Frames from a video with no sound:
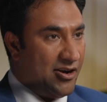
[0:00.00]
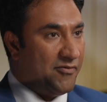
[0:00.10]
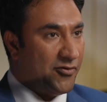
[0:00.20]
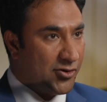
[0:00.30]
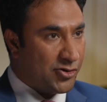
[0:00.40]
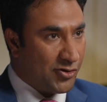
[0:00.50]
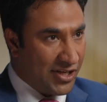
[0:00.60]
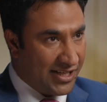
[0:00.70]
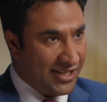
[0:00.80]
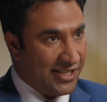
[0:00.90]

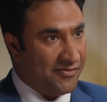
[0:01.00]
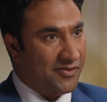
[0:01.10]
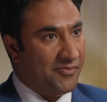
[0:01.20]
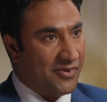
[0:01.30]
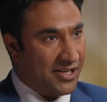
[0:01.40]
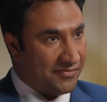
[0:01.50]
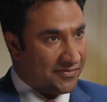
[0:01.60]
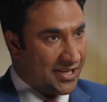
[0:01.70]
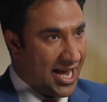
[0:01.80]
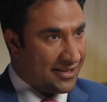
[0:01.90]
unfortunately, from what
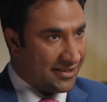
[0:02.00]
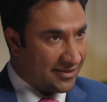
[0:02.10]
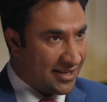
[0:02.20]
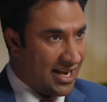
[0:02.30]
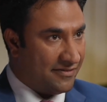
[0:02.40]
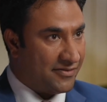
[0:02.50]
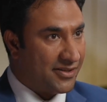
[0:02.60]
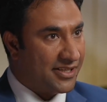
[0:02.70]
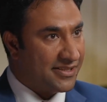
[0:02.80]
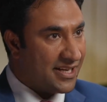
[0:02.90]
I've gathered,
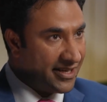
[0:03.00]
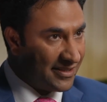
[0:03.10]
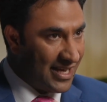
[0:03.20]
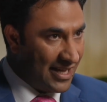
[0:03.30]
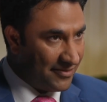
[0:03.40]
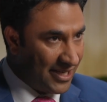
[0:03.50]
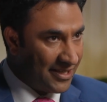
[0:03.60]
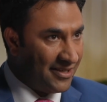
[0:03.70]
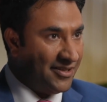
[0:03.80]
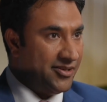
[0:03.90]
California is headed that way,
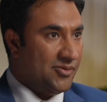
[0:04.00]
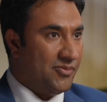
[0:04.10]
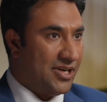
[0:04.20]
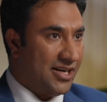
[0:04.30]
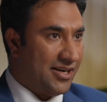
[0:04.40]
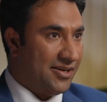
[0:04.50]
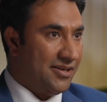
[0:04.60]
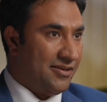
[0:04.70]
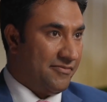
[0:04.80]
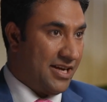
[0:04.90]
where
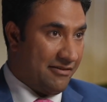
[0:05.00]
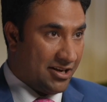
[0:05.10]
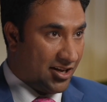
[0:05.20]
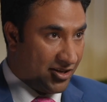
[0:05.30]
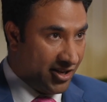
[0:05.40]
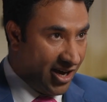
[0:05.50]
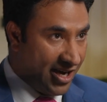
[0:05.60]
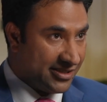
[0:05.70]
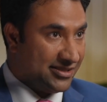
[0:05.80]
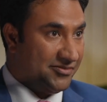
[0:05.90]
we have a lot of
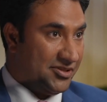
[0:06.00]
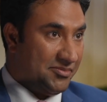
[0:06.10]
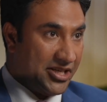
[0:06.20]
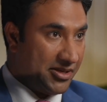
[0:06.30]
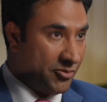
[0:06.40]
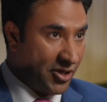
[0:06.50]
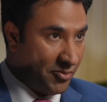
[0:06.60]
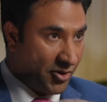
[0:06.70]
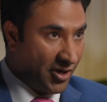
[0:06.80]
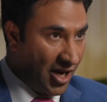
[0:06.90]
laws, and we're making more and
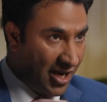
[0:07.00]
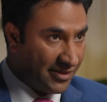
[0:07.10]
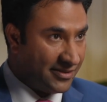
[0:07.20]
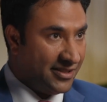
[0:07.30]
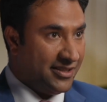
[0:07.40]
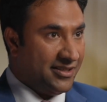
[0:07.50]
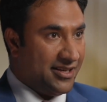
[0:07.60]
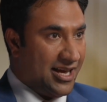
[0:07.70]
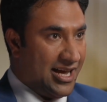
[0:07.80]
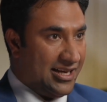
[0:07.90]
more laws,
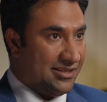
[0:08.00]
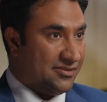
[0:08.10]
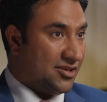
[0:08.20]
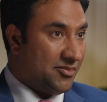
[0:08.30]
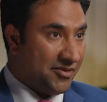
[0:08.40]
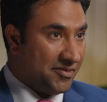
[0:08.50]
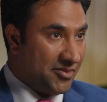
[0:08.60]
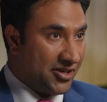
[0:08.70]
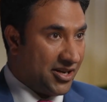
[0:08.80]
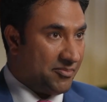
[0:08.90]
and some of them
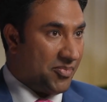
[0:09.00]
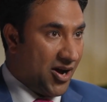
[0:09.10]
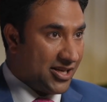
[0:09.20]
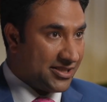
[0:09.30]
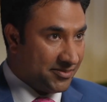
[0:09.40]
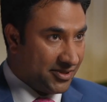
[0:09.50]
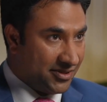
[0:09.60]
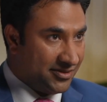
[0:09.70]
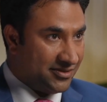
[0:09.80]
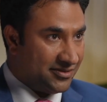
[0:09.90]
are not possible
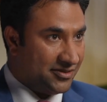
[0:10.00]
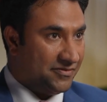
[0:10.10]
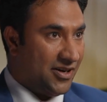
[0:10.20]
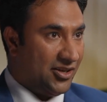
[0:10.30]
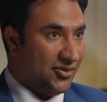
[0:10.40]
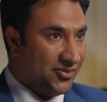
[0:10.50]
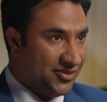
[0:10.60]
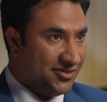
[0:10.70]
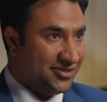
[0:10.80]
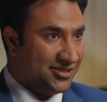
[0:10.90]
to follow.
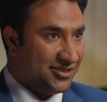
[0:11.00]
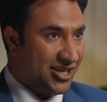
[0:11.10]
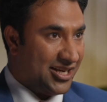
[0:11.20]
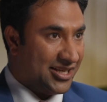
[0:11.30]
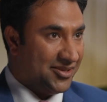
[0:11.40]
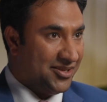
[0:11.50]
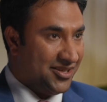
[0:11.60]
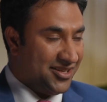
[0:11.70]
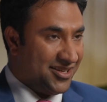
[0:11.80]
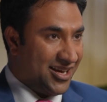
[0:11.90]
You know,
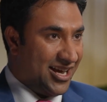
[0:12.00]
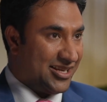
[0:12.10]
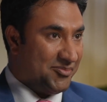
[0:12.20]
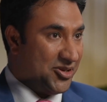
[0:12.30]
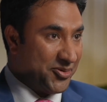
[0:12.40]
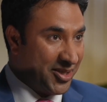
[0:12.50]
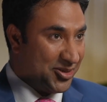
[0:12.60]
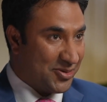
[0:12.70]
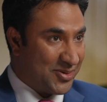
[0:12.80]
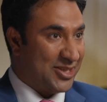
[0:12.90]
I can be a really
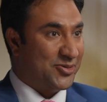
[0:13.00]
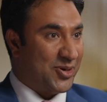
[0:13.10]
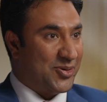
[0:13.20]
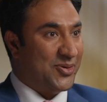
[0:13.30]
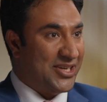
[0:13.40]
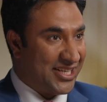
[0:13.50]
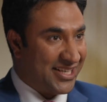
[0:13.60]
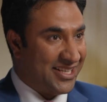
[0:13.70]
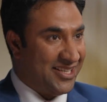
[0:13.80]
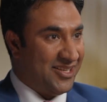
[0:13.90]
good restaurant owner,
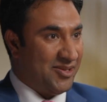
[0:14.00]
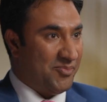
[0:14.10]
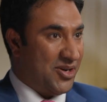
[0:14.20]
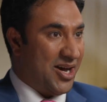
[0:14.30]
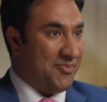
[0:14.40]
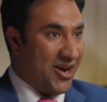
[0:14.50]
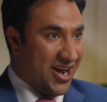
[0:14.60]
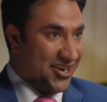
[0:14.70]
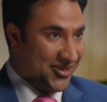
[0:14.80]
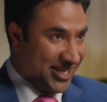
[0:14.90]
but I'm
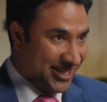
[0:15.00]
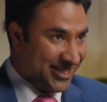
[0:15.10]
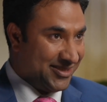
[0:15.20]
hiring